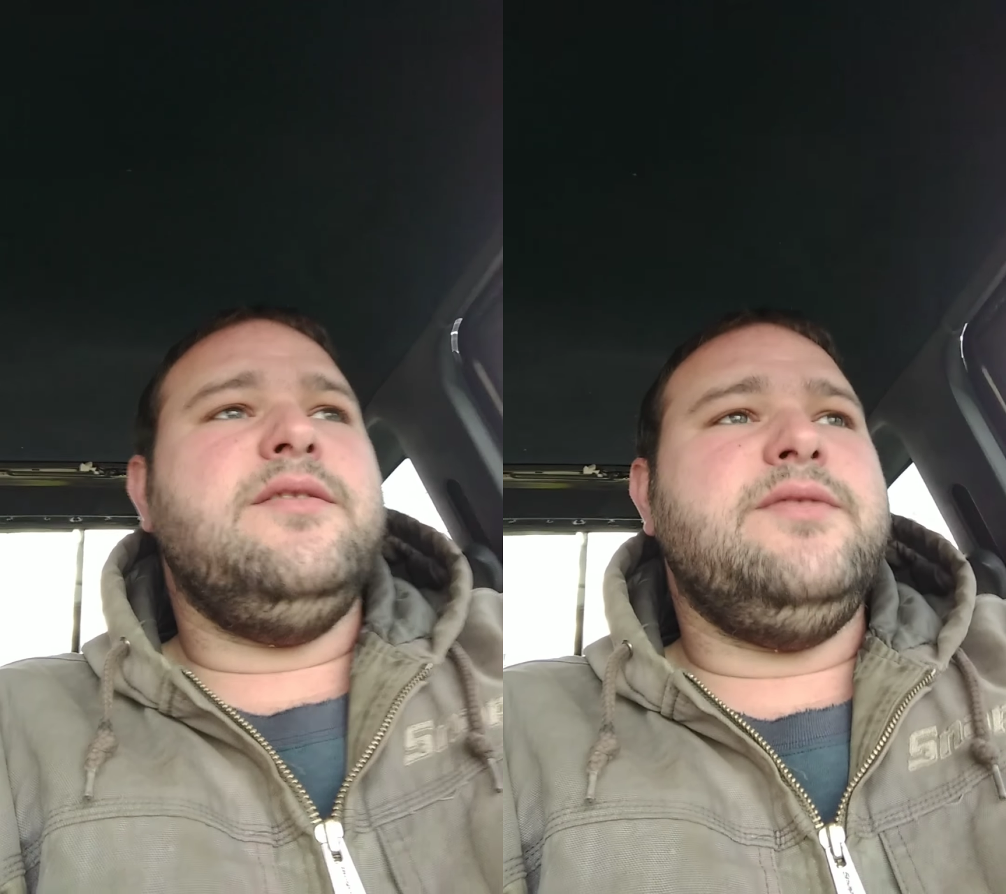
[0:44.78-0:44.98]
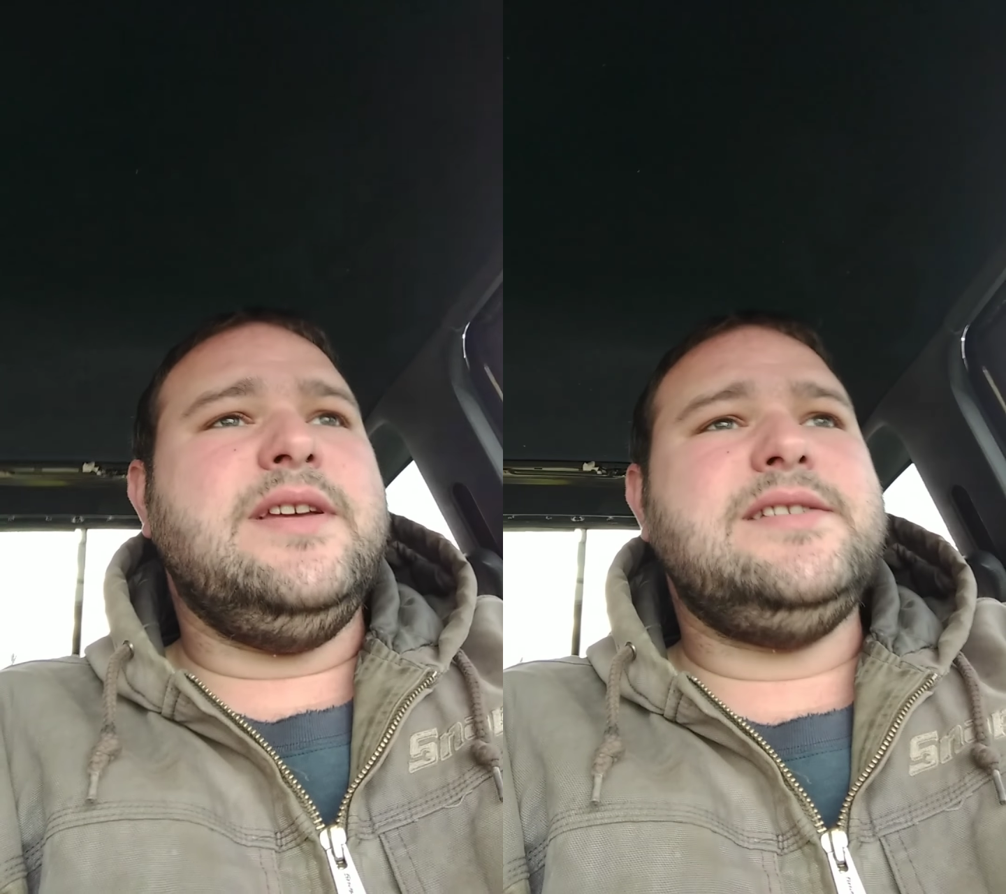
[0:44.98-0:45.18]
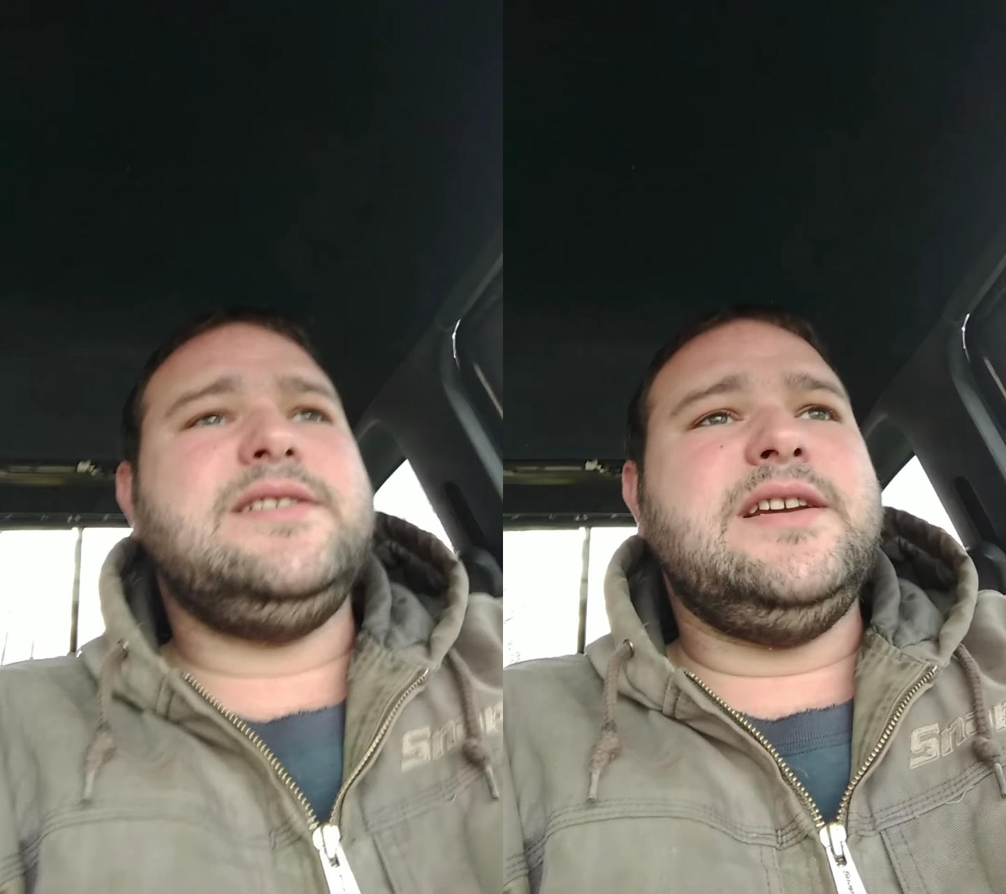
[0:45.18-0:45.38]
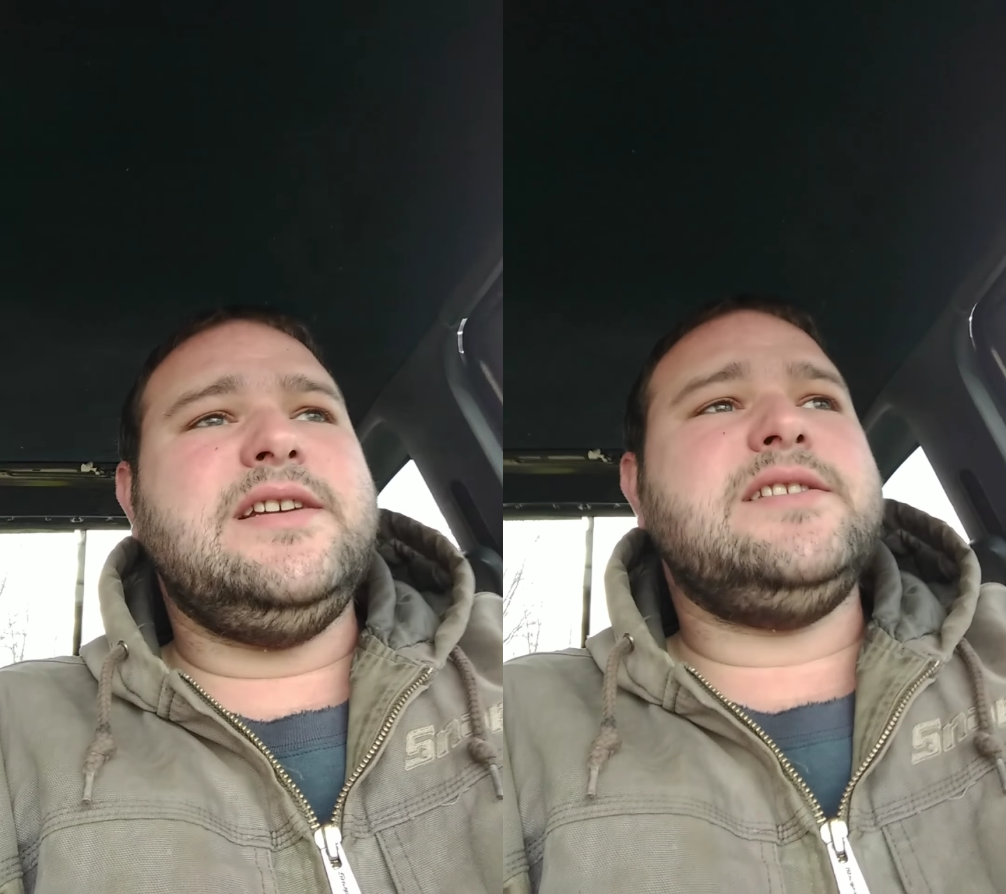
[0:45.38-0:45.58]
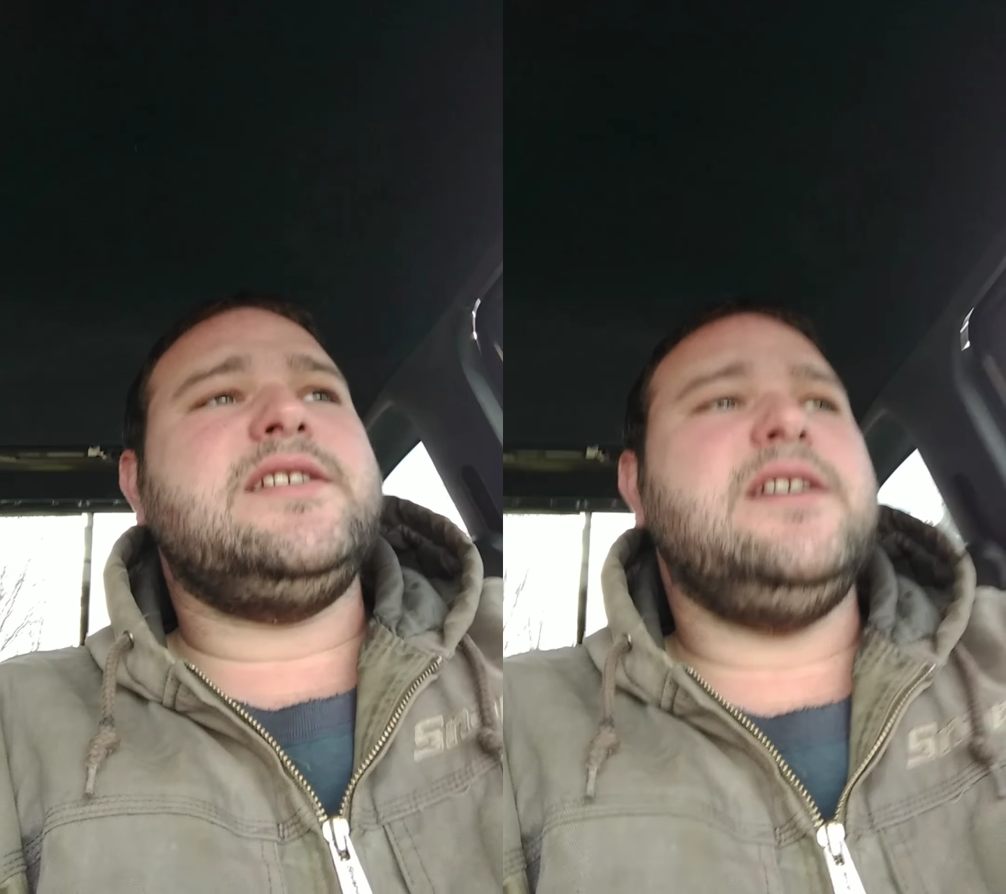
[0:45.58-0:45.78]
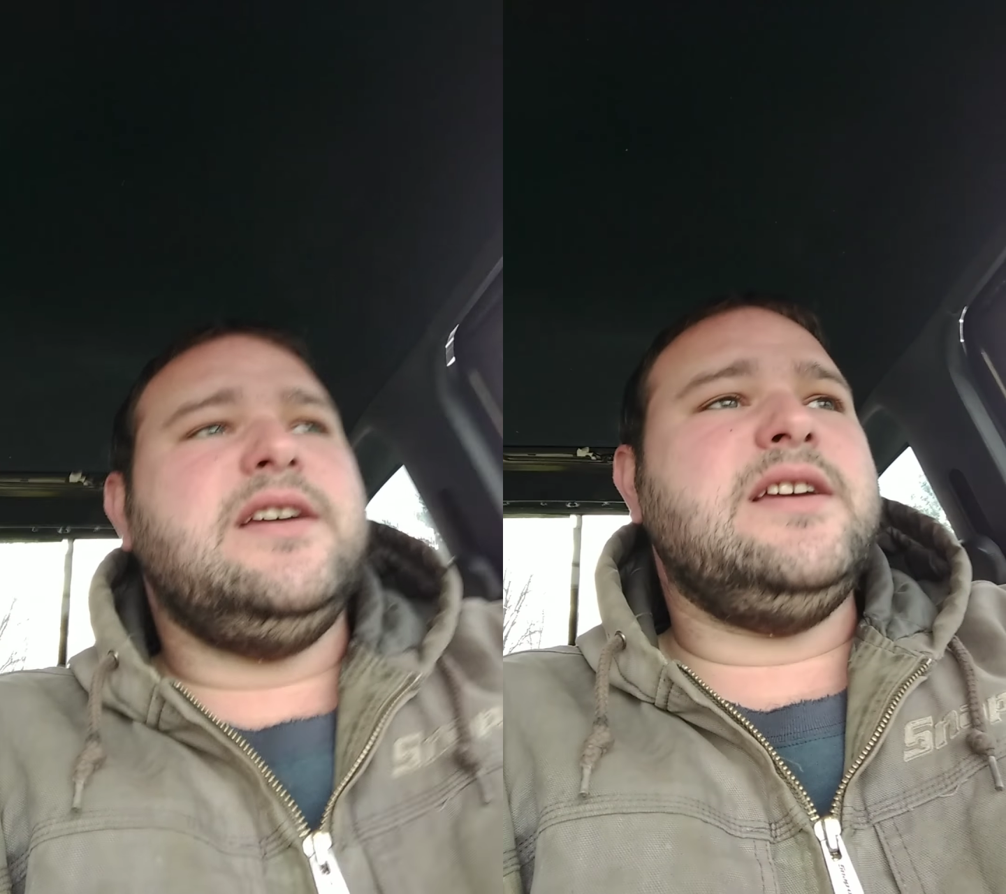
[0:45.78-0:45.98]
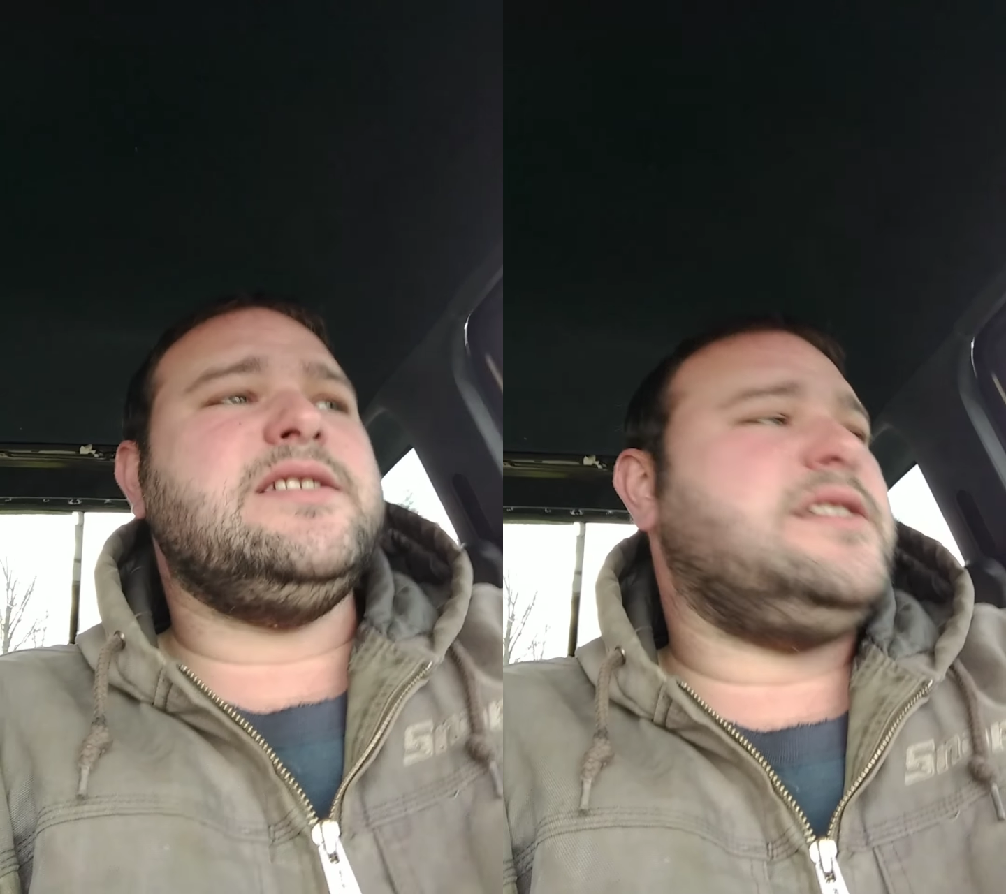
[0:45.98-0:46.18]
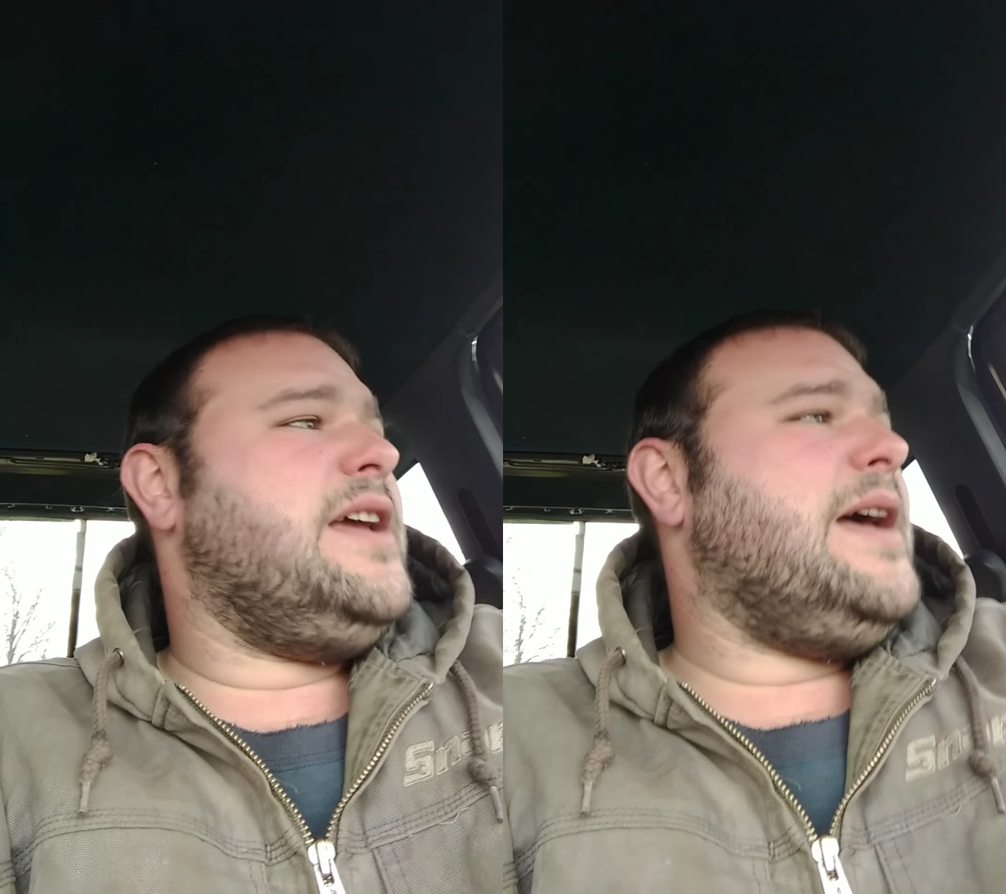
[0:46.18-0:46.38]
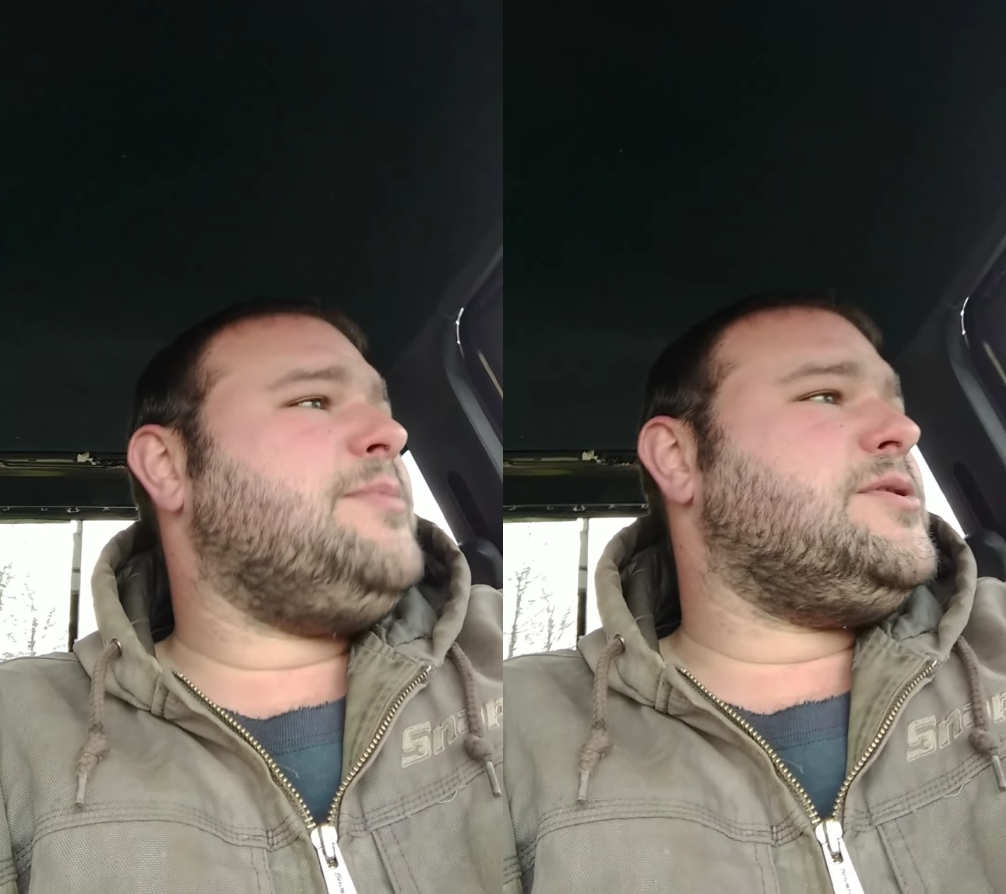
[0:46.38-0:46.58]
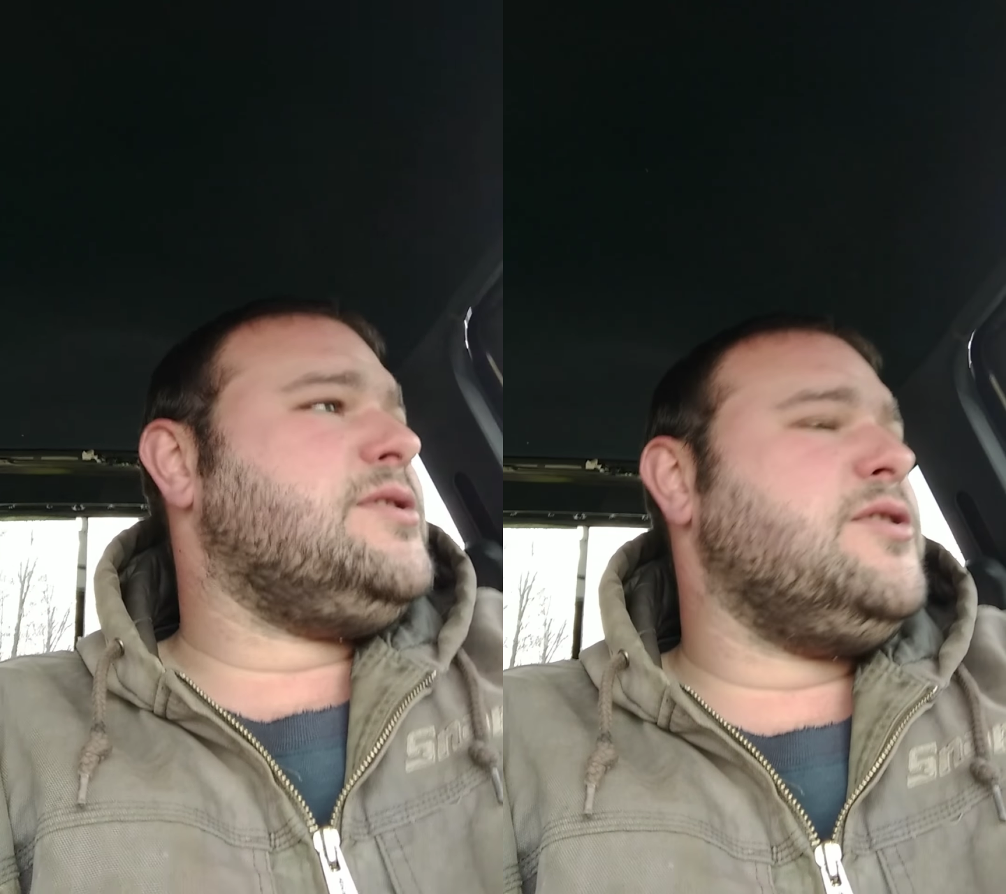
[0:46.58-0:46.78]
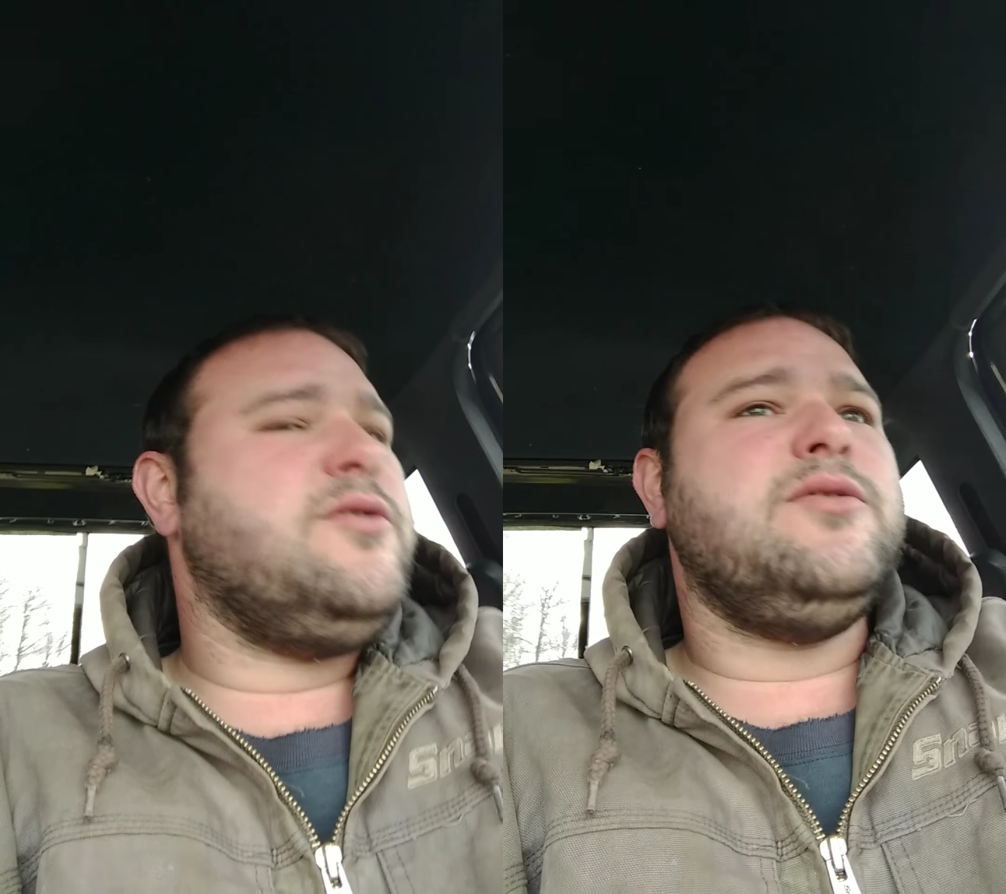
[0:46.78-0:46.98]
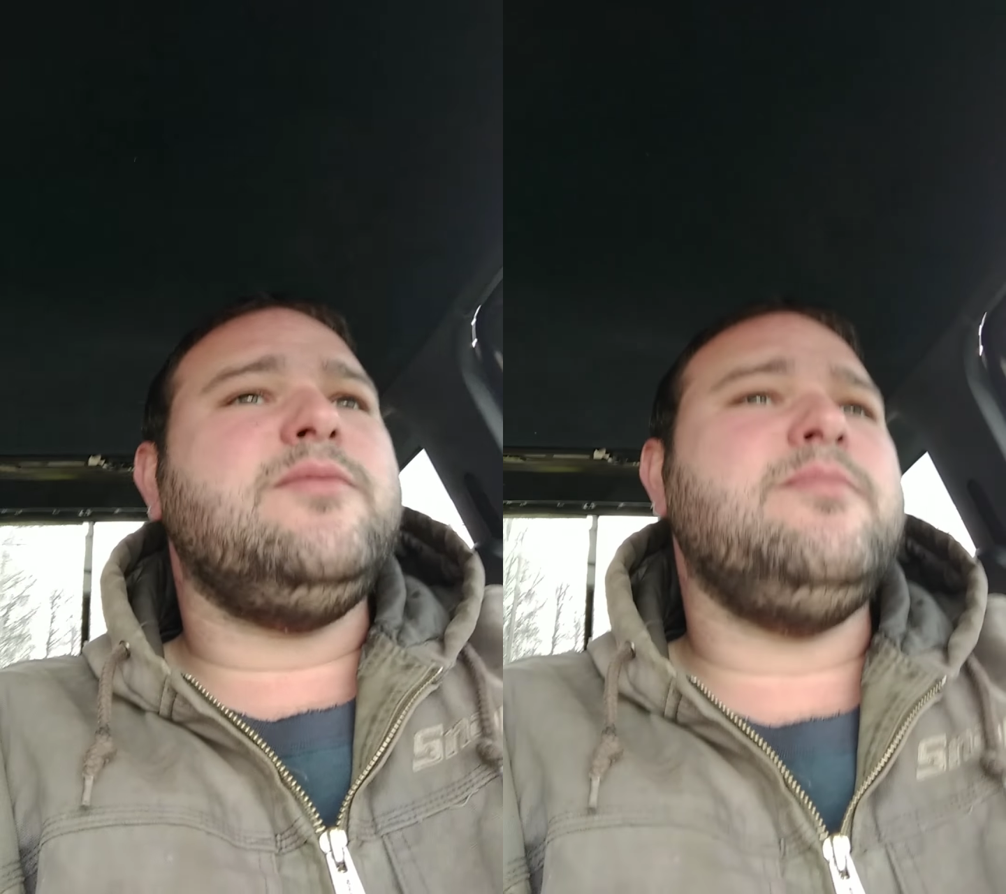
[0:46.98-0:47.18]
This disc is the absolute